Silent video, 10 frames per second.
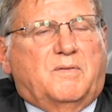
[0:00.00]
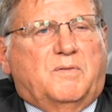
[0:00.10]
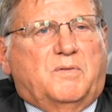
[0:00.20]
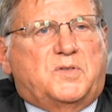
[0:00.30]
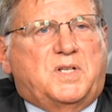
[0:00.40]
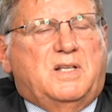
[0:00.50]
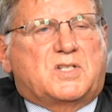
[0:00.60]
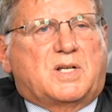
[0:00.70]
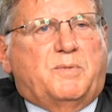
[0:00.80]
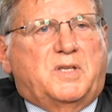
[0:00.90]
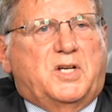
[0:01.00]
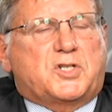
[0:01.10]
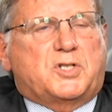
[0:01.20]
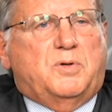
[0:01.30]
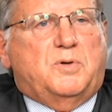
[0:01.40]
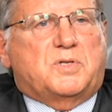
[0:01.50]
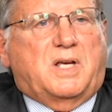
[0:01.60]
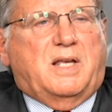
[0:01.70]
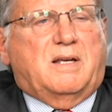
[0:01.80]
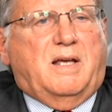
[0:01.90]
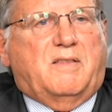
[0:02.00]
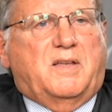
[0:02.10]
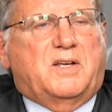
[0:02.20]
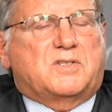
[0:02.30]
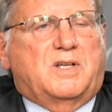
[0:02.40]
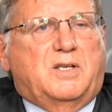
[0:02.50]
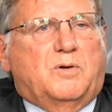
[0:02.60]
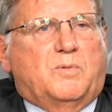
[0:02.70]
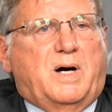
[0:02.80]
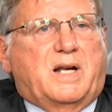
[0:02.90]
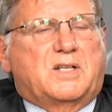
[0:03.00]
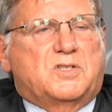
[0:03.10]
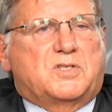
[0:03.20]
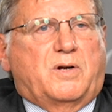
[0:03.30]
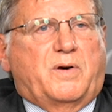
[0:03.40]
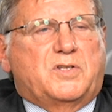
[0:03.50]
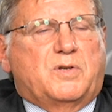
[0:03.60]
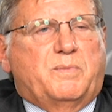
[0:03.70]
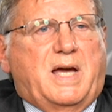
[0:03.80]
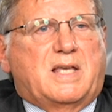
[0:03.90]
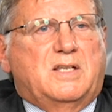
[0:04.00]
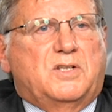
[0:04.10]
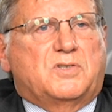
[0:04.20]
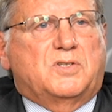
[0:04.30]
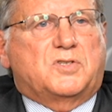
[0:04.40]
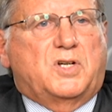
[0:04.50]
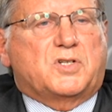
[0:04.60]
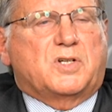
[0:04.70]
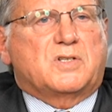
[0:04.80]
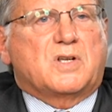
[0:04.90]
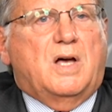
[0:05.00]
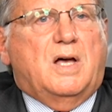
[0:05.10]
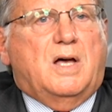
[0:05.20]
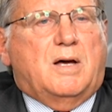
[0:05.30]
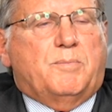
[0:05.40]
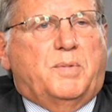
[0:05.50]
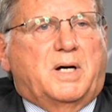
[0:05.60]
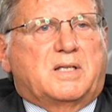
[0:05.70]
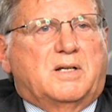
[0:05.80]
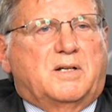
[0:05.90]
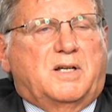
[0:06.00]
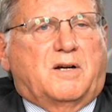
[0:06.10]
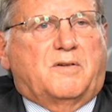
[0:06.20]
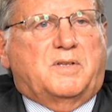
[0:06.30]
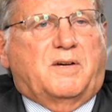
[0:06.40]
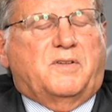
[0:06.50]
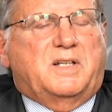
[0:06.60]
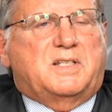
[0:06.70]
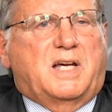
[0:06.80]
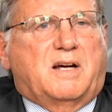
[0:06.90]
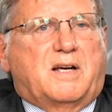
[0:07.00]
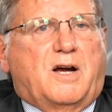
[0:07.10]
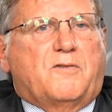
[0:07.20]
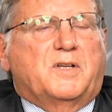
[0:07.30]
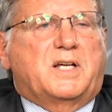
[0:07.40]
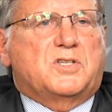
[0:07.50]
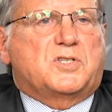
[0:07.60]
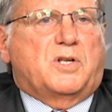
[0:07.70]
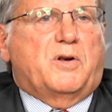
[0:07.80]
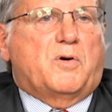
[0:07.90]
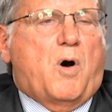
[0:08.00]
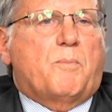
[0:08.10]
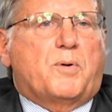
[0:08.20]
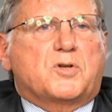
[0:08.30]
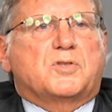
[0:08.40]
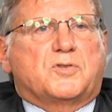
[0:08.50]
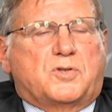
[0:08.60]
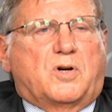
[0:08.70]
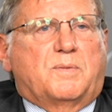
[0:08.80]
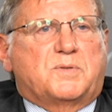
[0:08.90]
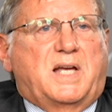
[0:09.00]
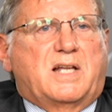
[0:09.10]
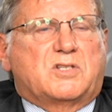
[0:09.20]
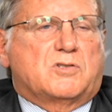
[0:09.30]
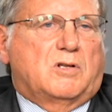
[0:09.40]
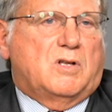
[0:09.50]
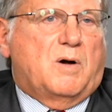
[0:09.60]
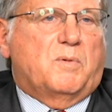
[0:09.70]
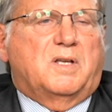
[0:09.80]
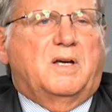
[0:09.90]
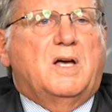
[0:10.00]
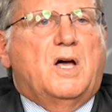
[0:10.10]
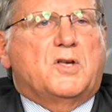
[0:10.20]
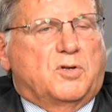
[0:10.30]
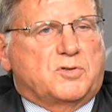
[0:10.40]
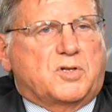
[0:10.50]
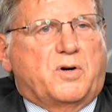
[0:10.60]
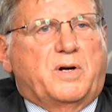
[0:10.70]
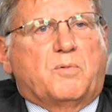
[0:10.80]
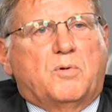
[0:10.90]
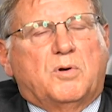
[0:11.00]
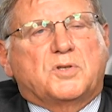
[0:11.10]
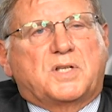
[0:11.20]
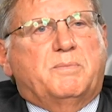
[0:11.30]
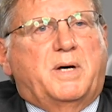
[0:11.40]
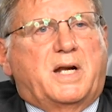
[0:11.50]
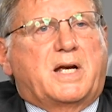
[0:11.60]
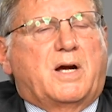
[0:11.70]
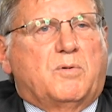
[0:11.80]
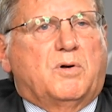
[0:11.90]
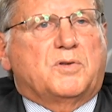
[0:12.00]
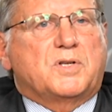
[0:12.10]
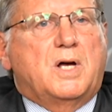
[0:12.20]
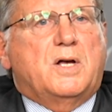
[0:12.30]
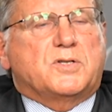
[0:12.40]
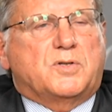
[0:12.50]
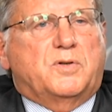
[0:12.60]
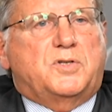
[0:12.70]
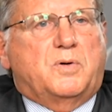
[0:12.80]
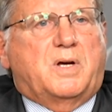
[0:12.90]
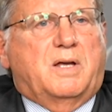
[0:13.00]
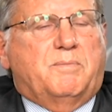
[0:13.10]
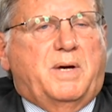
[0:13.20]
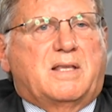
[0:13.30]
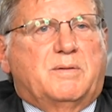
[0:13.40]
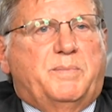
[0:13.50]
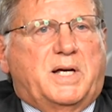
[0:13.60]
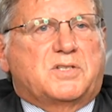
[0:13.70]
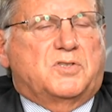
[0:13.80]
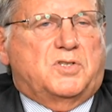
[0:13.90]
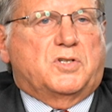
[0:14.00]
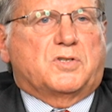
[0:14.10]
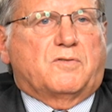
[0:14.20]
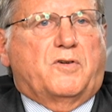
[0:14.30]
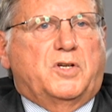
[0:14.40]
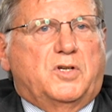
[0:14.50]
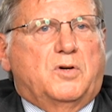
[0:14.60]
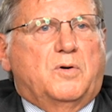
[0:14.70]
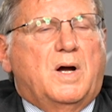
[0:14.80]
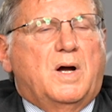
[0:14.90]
seen some of the issues and things that you'll want to consider as you make these decisions. But definitely carefully consider your own personal circumstances along with the Social Security rules and the Medicare rules, so that you can make the best decision for you